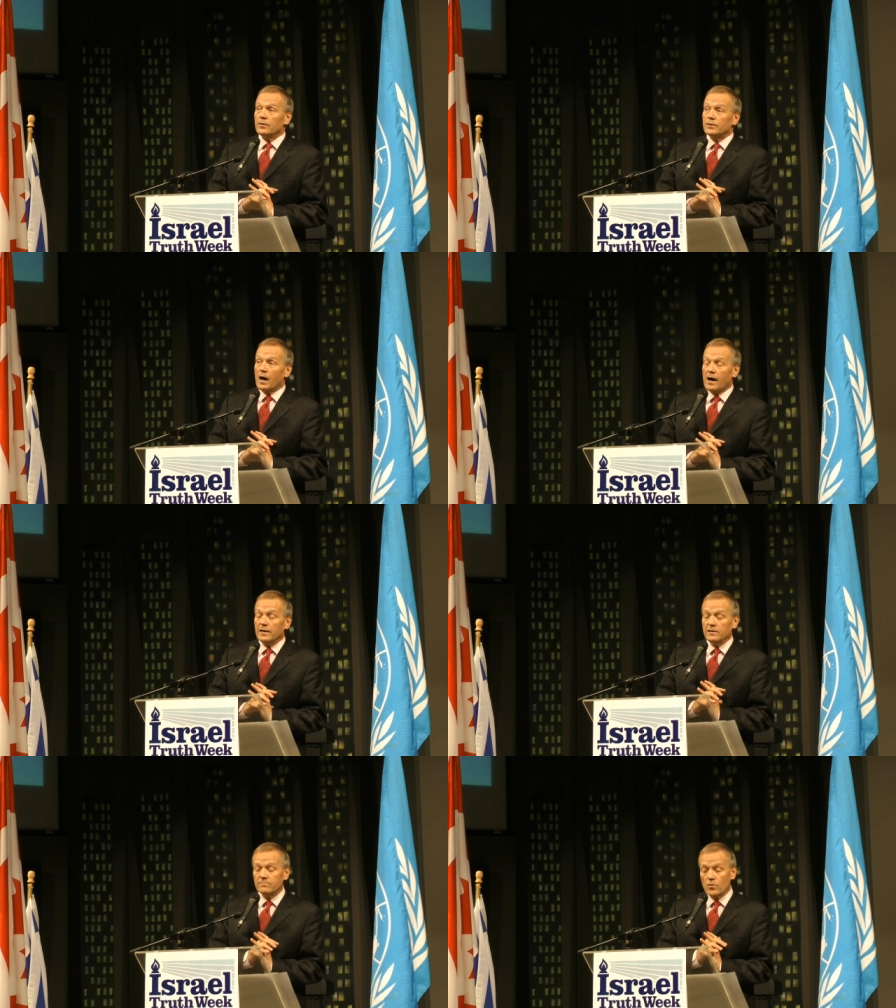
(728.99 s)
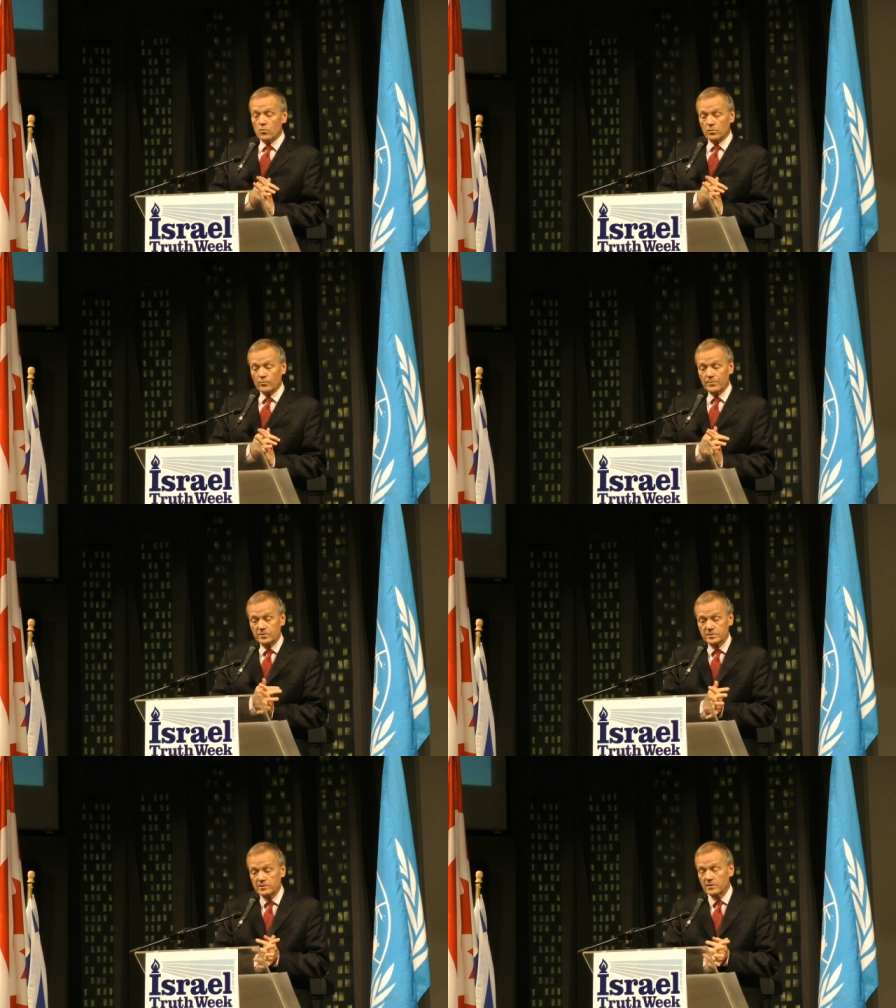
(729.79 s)
The highly vocal
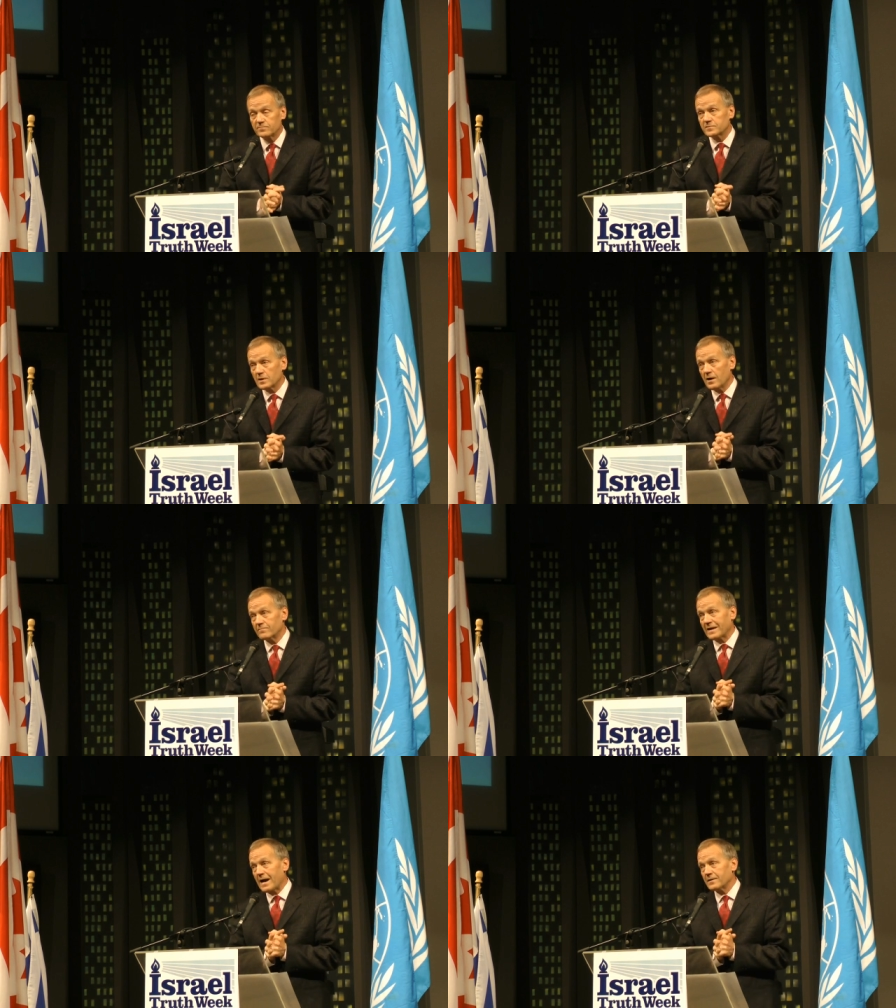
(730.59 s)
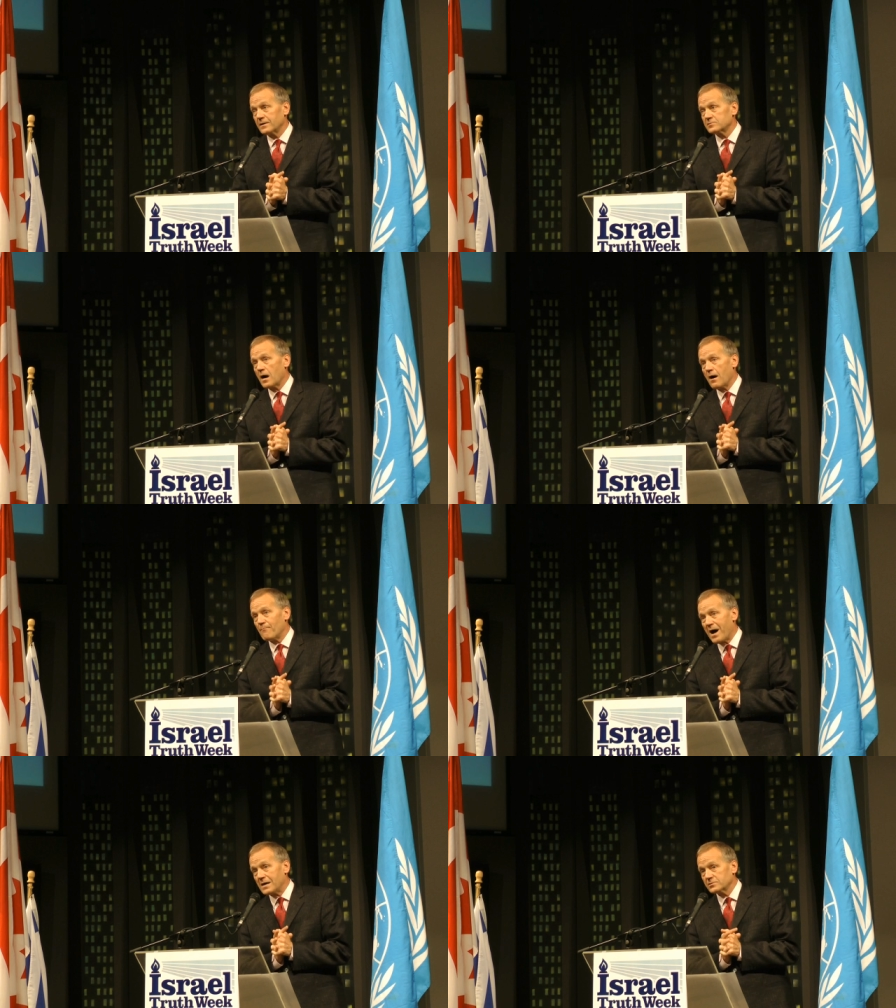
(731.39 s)
representatives of Canada's
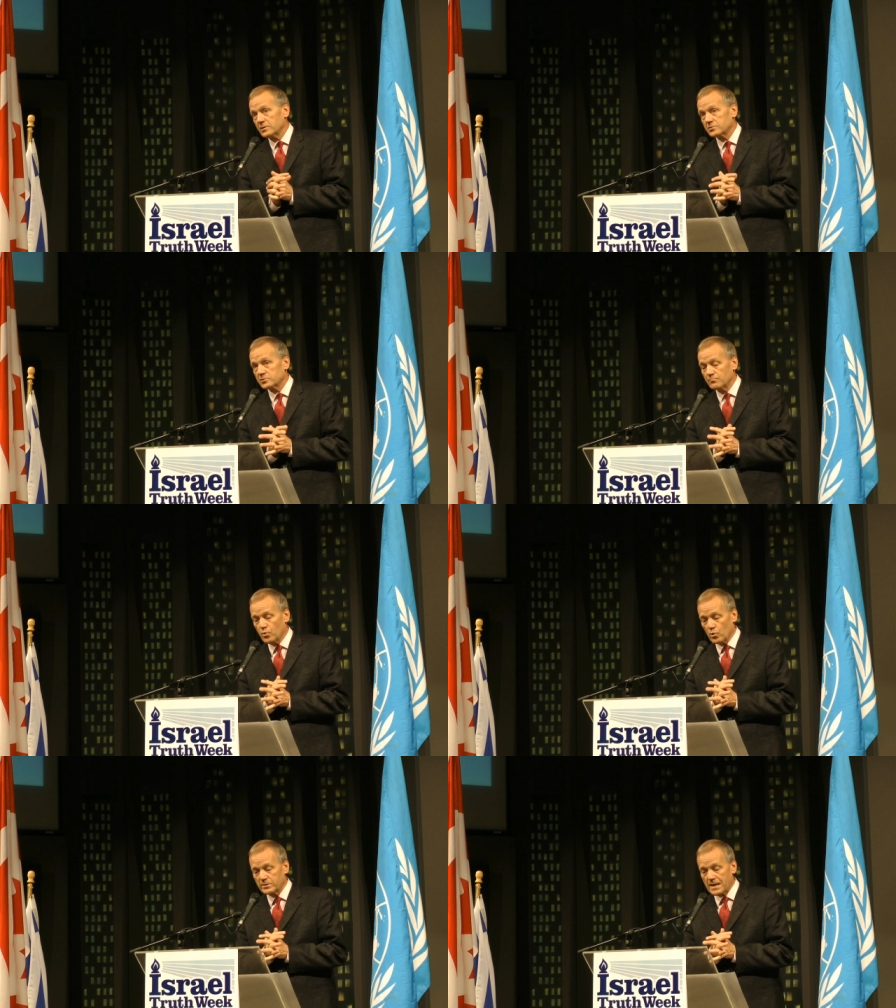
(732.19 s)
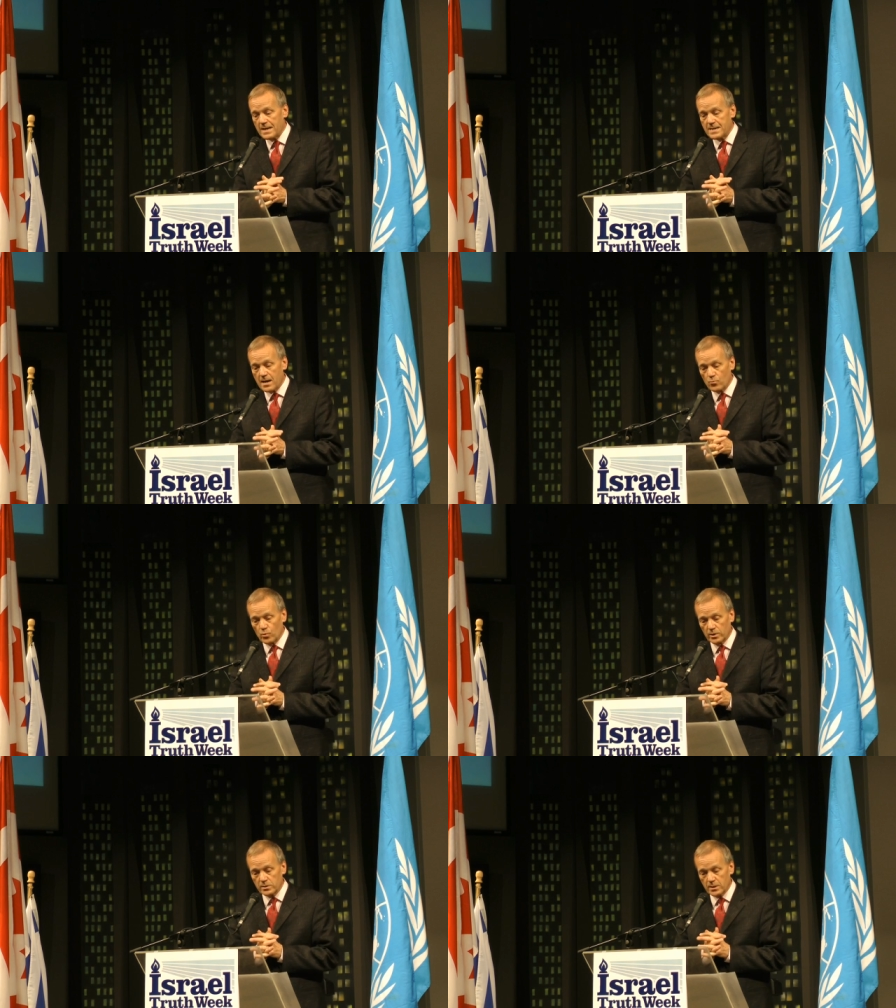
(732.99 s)
Hamas support
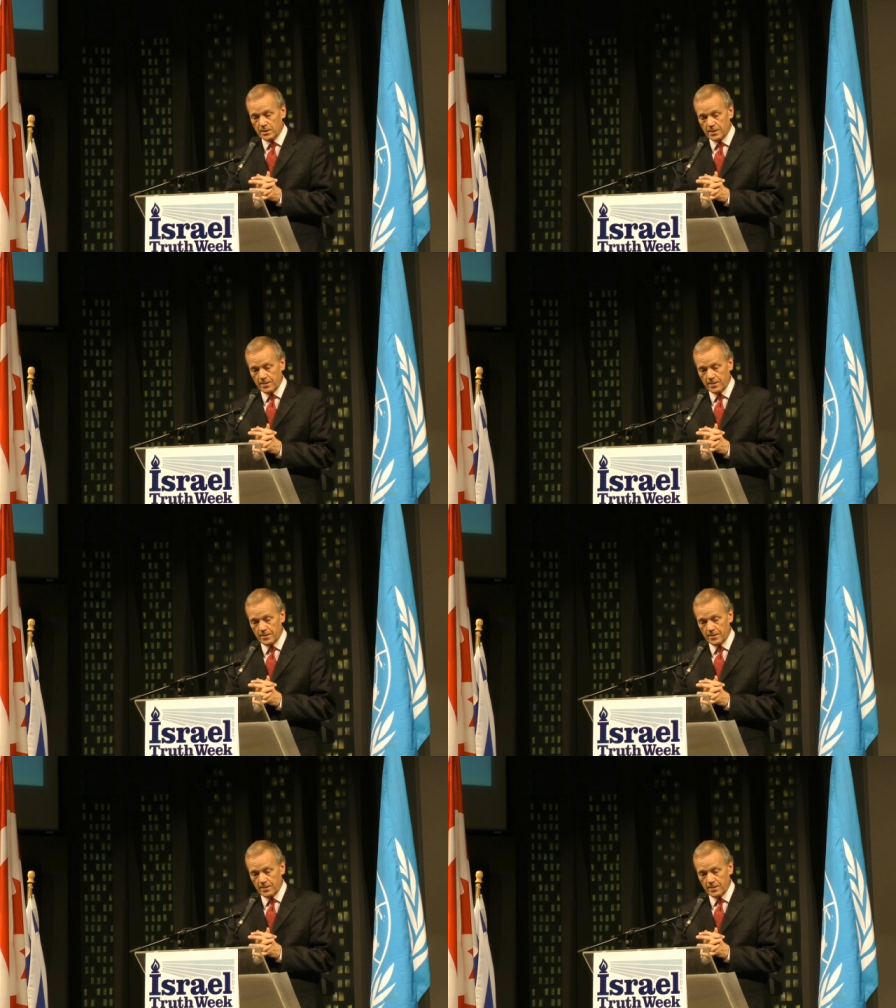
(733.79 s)
network